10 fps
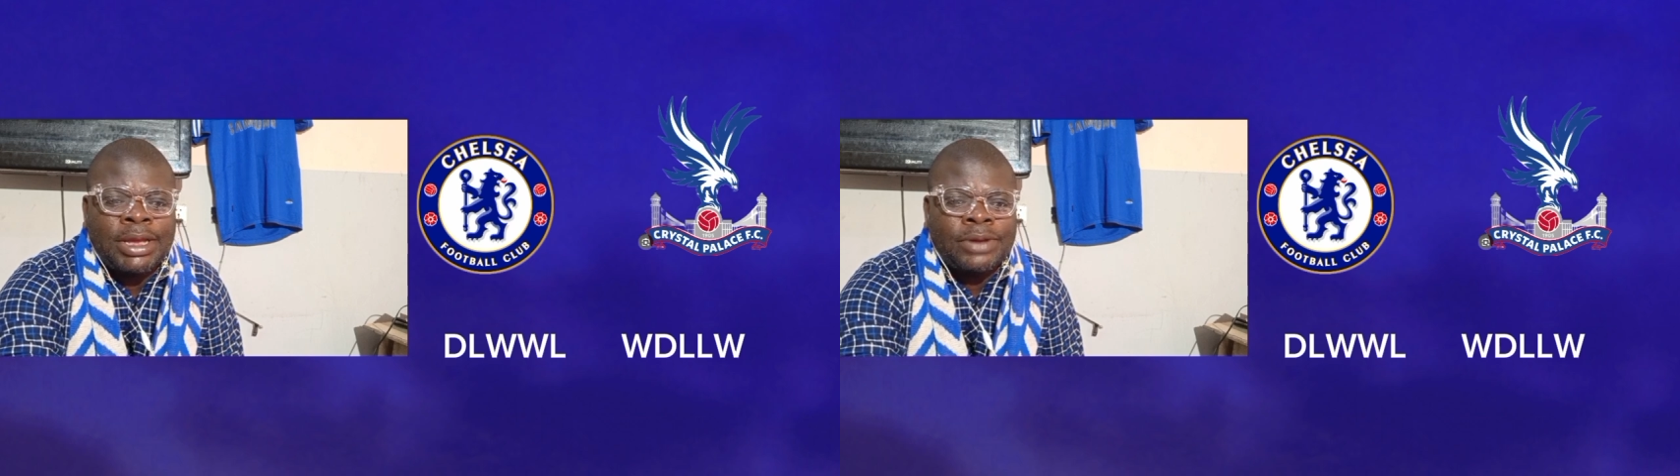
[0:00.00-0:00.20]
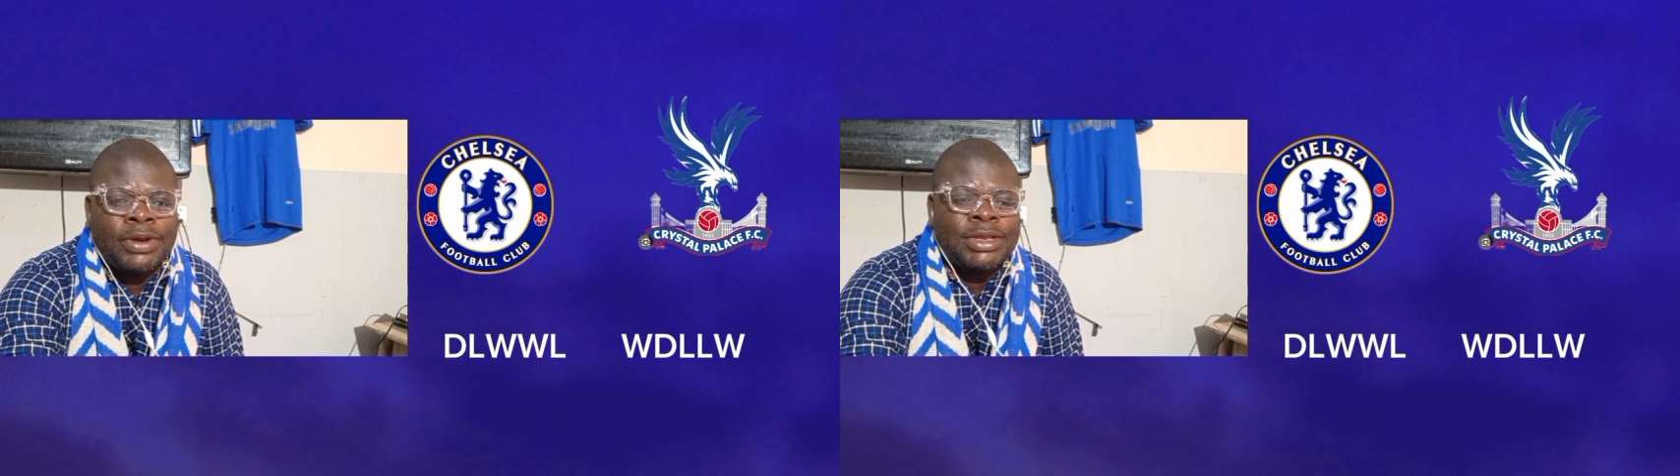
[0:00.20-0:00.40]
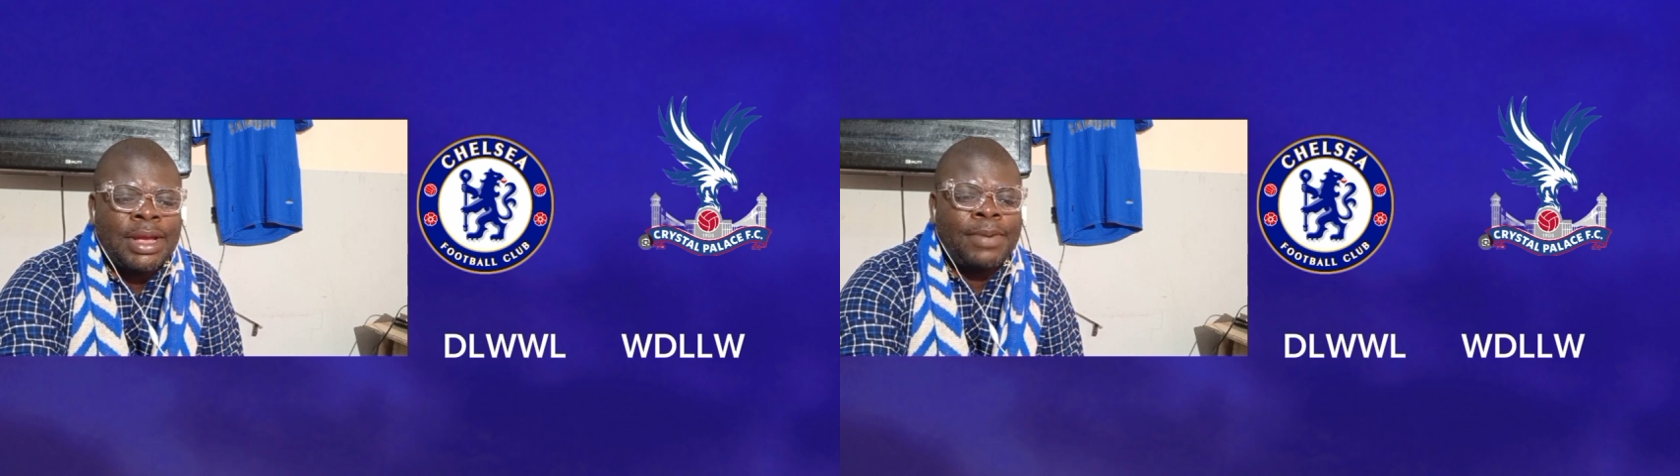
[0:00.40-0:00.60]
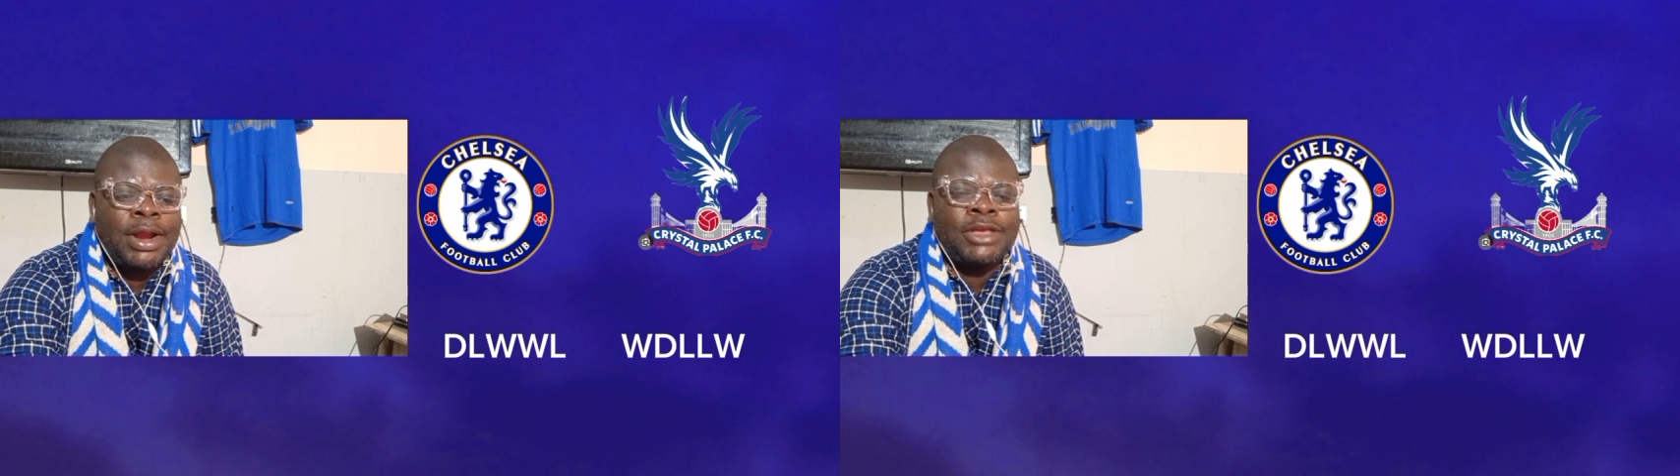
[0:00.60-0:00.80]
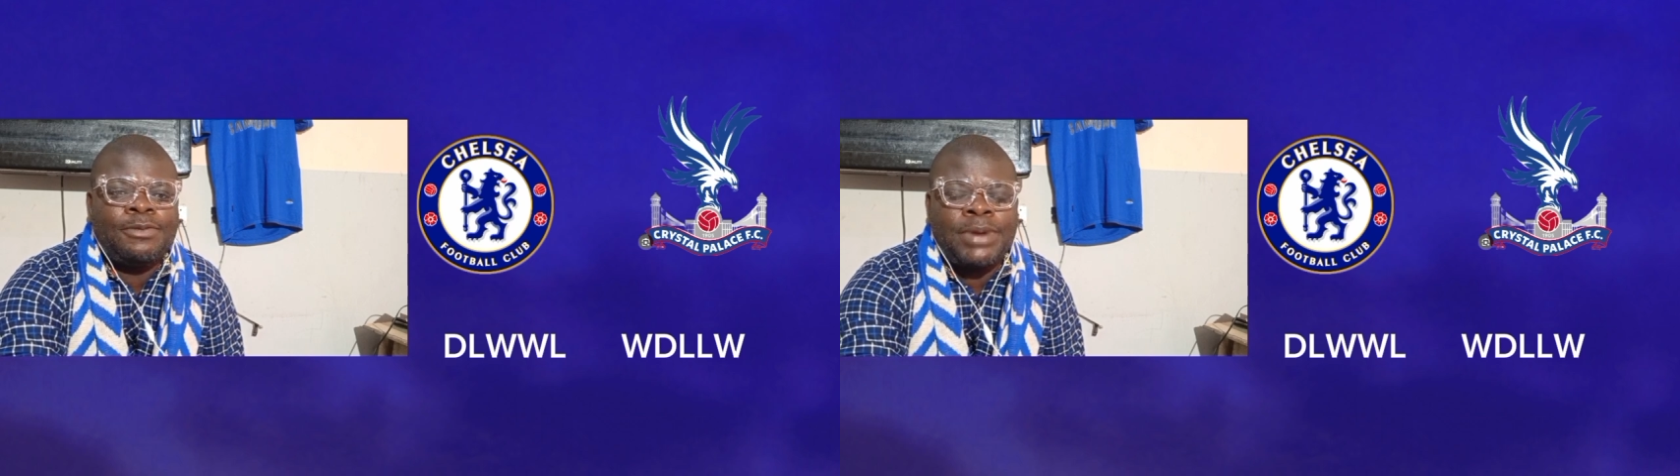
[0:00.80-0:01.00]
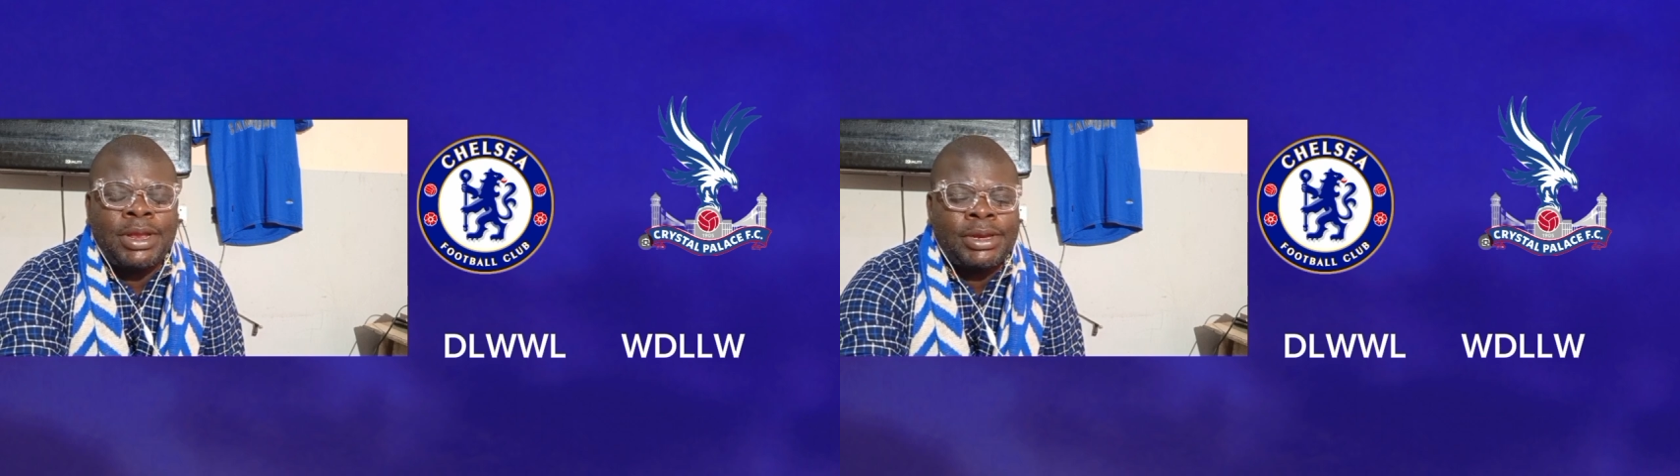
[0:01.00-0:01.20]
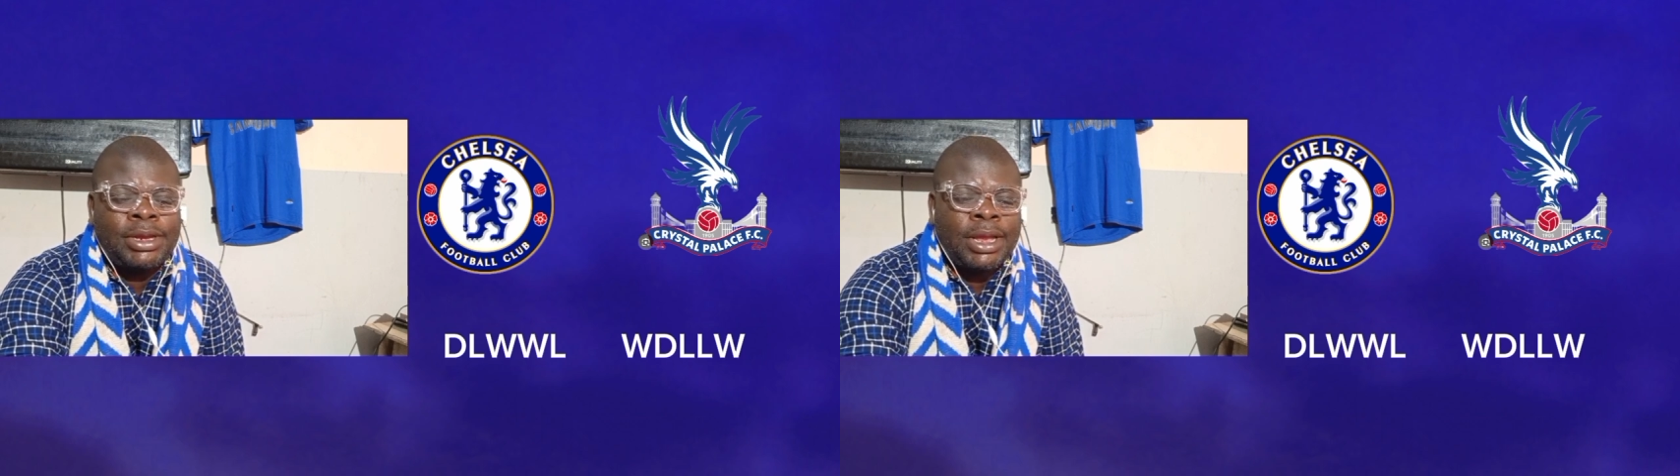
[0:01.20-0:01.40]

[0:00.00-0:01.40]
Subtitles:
Crystal Palace played,